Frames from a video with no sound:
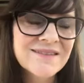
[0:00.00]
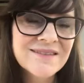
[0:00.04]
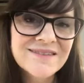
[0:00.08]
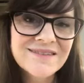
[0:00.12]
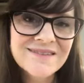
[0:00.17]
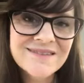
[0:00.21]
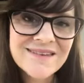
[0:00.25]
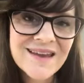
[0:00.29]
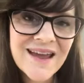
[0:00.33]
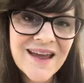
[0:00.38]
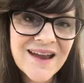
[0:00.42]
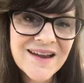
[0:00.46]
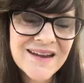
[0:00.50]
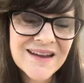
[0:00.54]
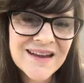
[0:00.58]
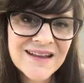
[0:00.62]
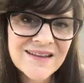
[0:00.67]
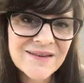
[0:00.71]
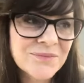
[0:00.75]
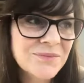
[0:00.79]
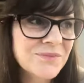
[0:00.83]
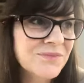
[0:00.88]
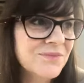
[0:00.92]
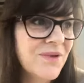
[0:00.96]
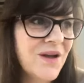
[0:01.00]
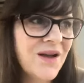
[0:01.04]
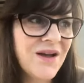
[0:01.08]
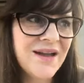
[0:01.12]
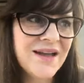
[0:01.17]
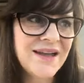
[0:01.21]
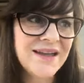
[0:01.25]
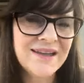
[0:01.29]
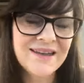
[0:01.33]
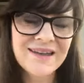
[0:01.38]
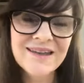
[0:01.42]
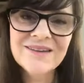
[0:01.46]
Starting
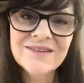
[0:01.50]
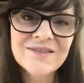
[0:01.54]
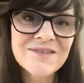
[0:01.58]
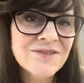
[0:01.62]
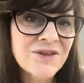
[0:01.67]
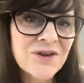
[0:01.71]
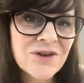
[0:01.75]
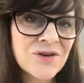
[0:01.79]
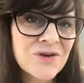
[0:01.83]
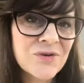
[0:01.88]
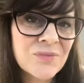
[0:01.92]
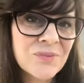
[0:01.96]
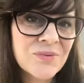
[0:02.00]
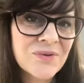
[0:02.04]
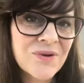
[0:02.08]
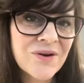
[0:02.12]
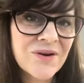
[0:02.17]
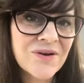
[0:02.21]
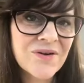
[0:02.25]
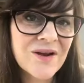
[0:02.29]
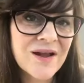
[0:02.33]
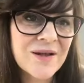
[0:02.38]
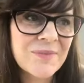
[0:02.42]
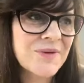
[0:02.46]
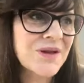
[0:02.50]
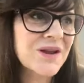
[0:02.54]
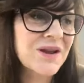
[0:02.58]
my Inner Circle program,